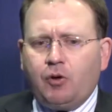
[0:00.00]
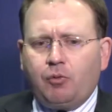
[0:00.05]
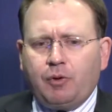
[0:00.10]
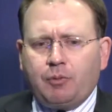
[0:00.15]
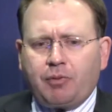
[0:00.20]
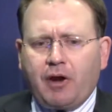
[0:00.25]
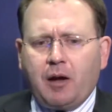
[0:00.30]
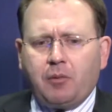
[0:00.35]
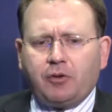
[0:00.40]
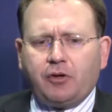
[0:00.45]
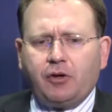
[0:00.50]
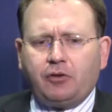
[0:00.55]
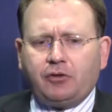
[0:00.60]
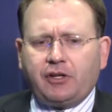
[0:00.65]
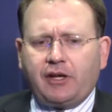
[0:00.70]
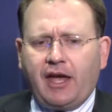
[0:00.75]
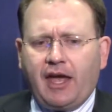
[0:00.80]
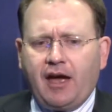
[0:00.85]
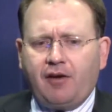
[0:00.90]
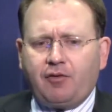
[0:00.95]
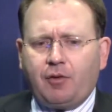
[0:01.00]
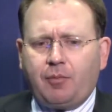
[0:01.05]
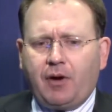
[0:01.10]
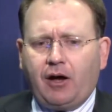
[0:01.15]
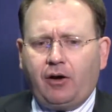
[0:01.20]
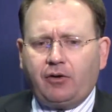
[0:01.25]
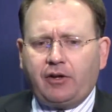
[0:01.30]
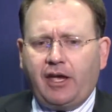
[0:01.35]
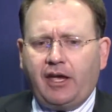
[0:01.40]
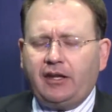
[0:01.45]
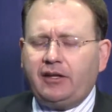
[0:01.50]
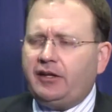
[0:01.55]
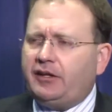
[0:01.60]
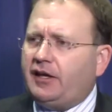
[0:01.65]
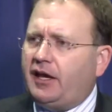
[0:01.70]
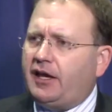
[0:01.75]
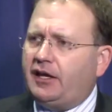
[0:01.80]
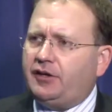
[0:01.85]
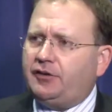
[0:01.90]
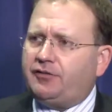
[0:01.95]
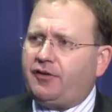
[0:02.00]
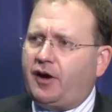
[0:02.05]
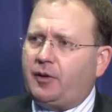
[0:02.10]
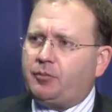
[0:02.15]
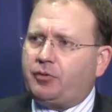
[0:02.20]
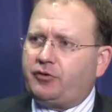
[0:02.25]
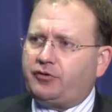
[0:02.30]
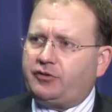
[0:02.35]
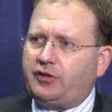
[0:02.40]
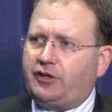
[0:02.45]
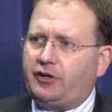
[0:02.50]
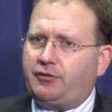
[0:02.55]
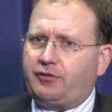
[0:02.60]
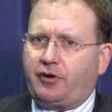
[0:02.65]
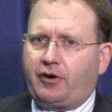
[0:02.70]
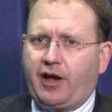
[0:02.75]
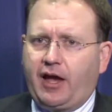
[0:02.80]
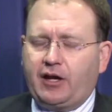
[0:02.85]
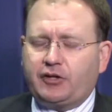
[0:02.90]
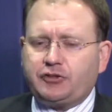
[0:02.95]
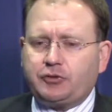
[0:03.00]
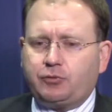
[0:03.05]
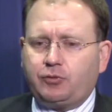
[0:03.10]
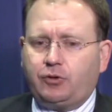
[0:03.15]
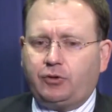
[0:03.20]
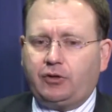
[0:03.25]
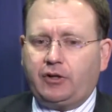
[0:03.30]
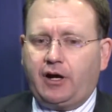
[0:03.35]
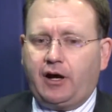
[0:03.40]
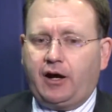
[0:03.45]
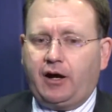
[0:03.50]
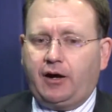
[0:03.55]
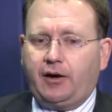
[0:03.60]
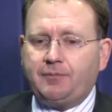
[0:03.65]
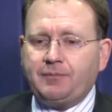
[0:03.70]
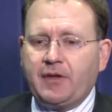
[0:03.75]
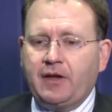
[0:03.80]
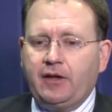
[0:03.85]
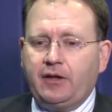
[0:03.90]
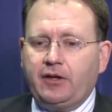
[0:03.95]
we probably only have about 80 to 85% of our actual